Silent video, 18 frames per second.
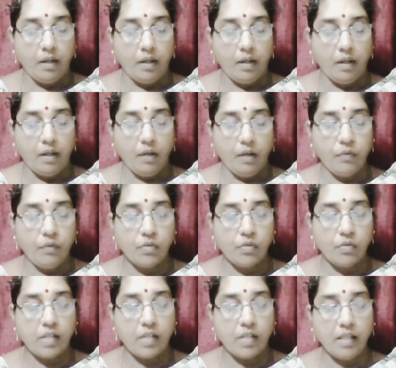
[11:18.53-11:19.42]
If
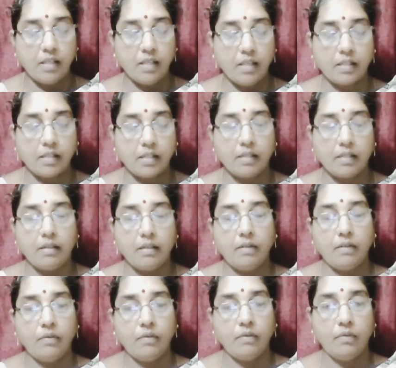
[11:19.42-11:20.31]
you see this
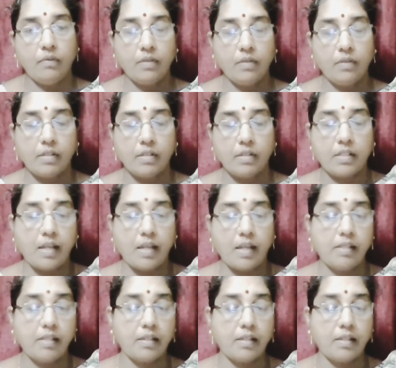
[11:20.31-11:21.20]

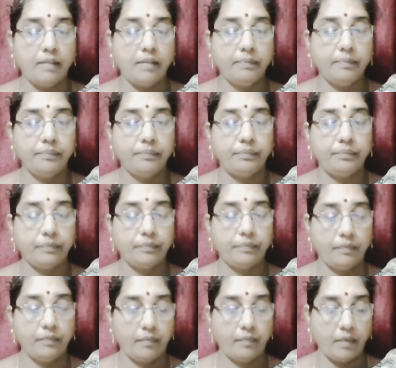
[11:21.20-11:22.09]
stanza,
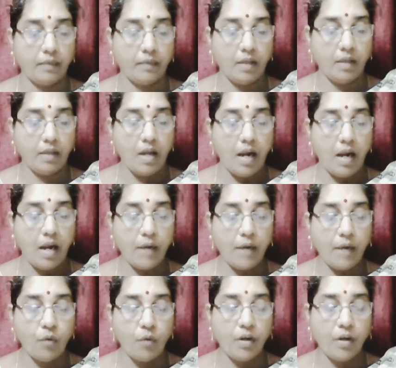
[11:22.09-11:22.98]
I
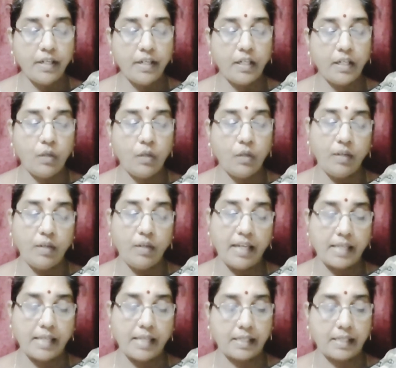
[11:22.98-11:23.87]
wandered
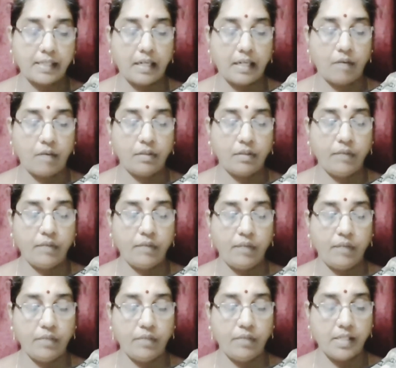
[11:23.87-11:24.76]
lonely as a cloud, the
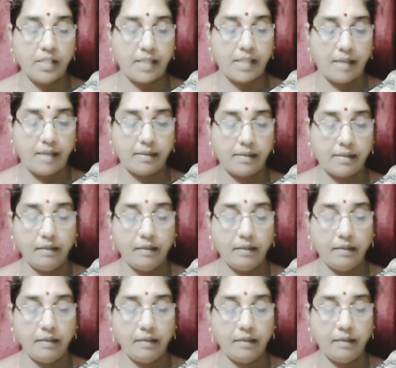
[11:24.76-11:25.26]
very first stanza.